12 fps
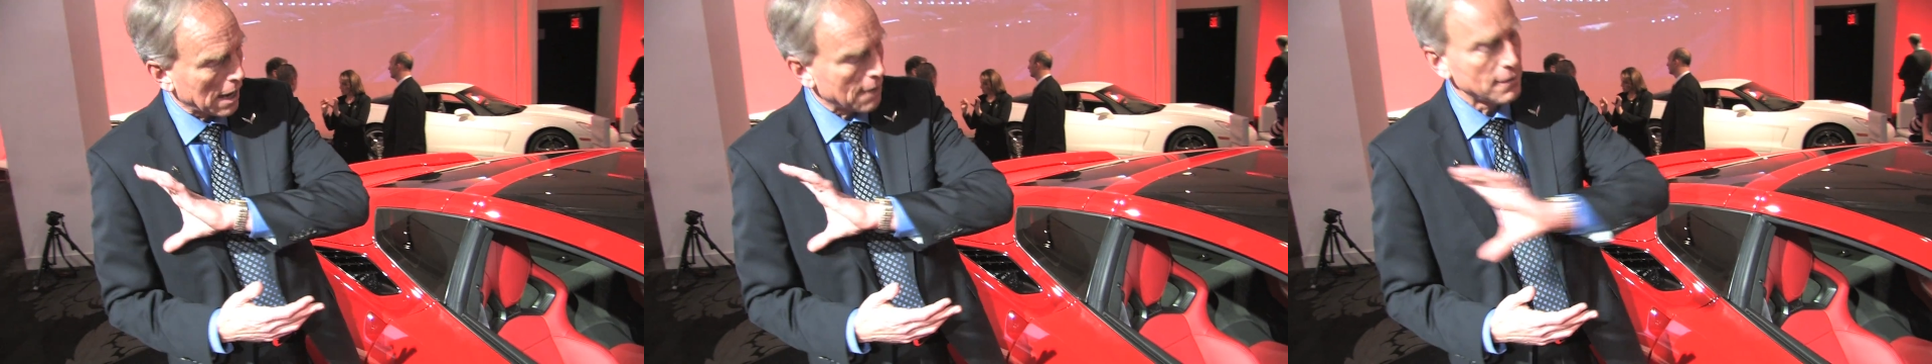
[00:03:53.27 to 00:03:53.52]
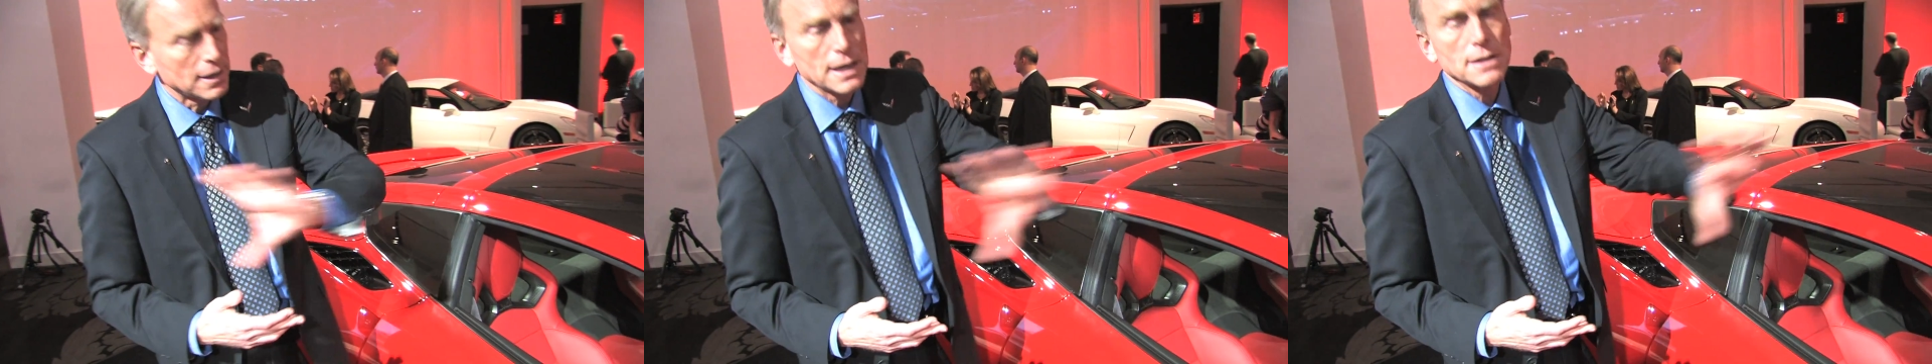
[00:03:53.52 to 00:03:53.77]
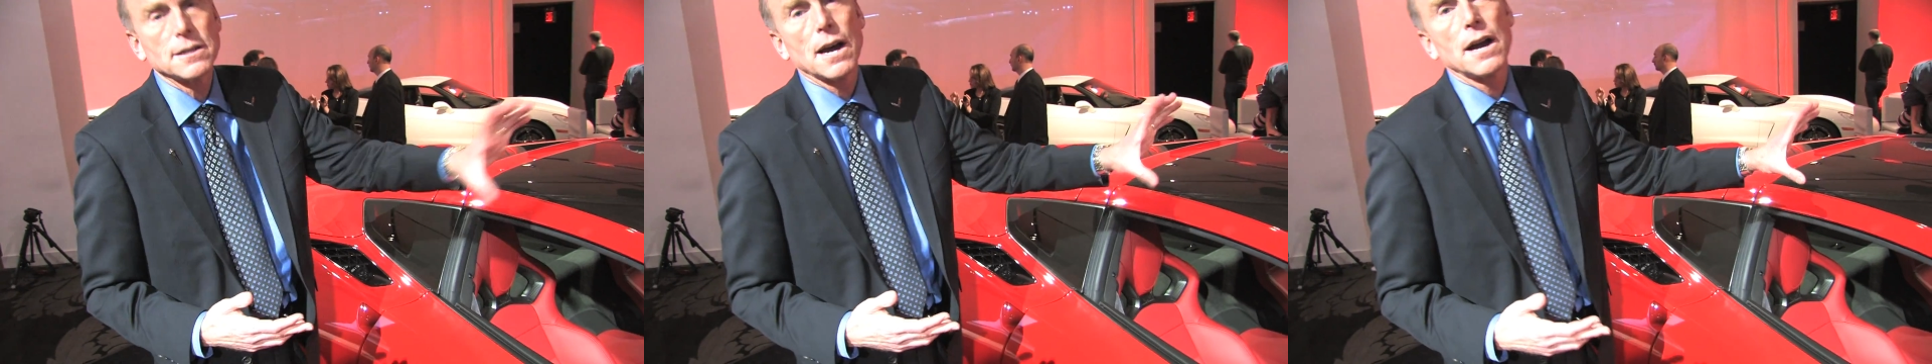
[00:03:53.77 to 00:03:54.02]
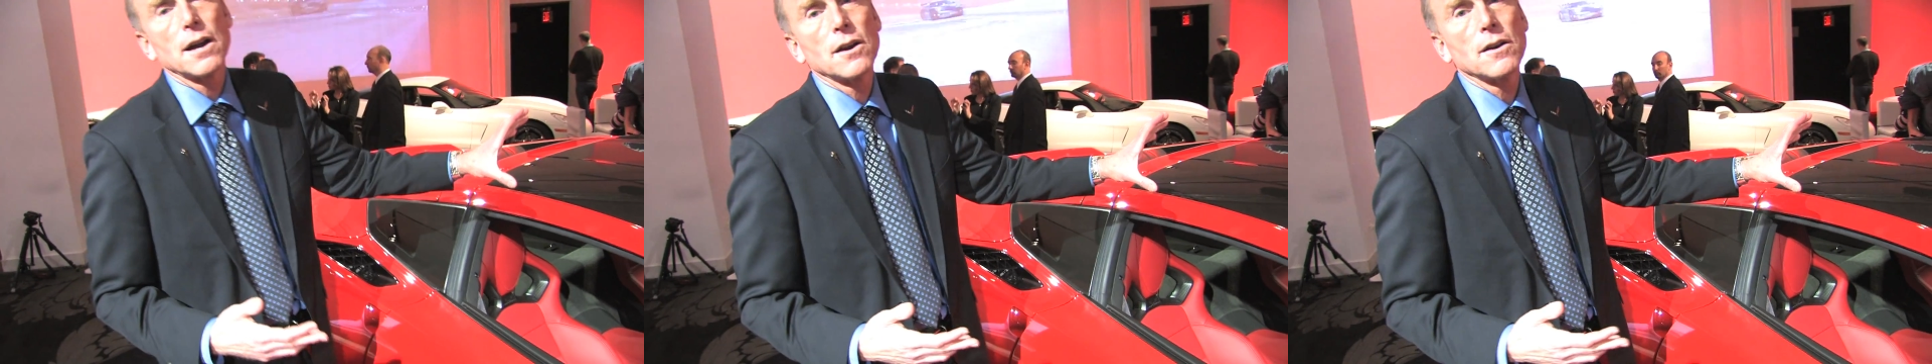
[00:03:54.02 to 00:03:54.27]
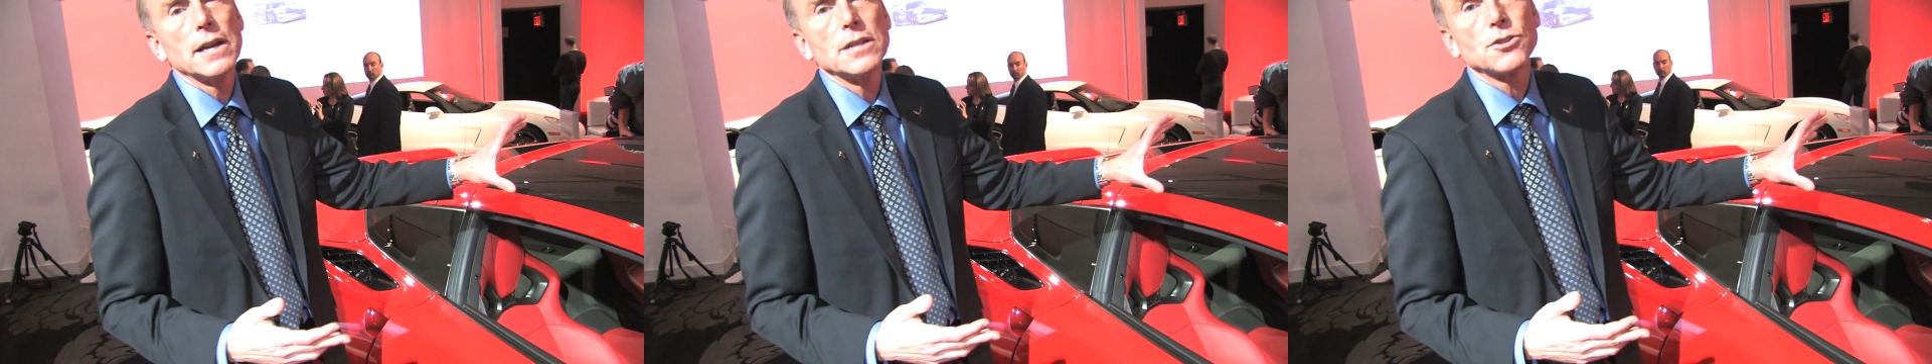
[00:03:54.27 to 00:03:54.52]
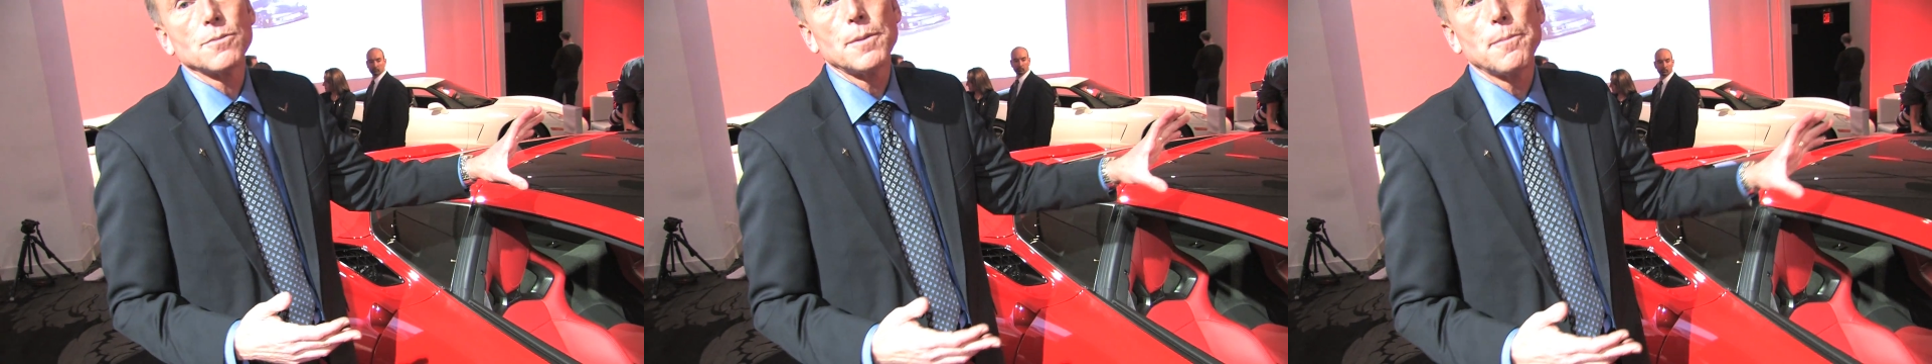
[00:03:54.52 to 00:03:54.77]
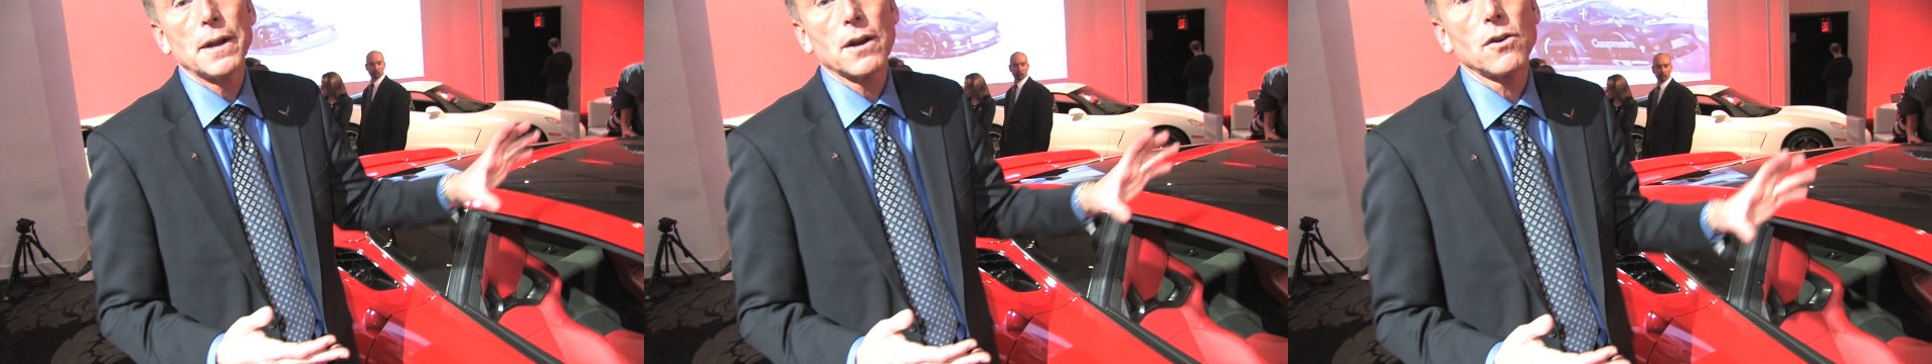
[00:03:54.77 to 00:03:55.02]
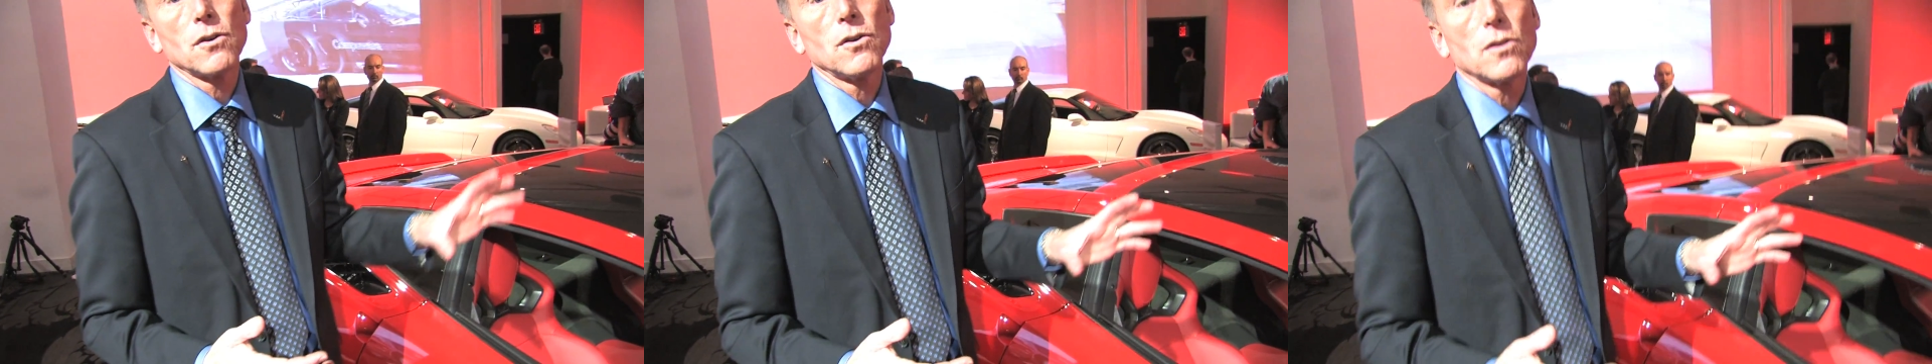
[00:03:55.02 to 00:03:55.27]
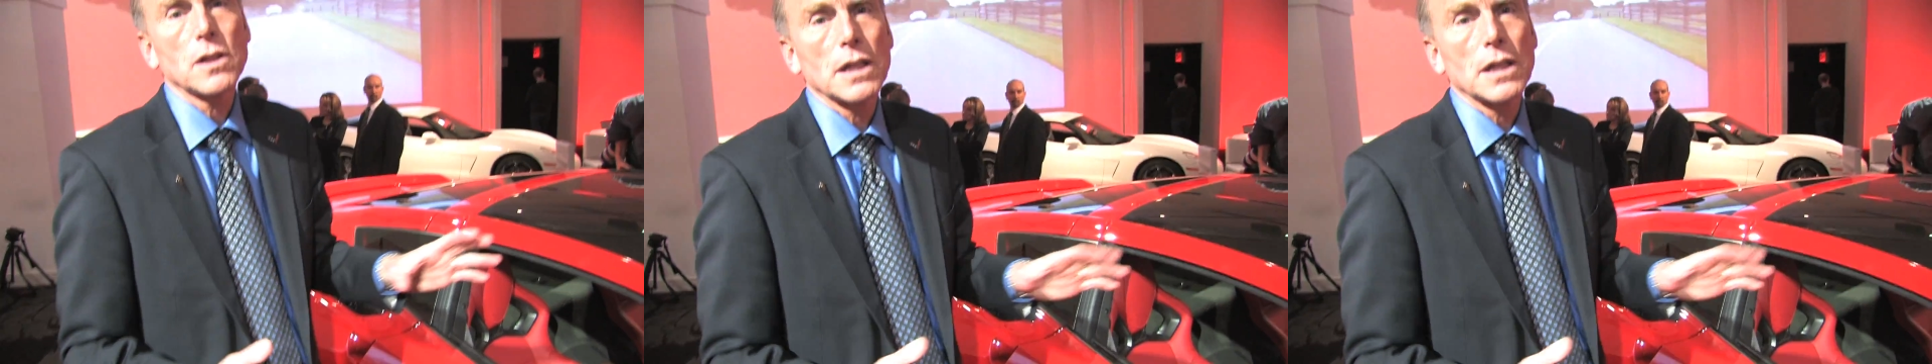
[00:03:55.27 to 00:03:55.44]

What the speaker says: having the entire instrument binnacle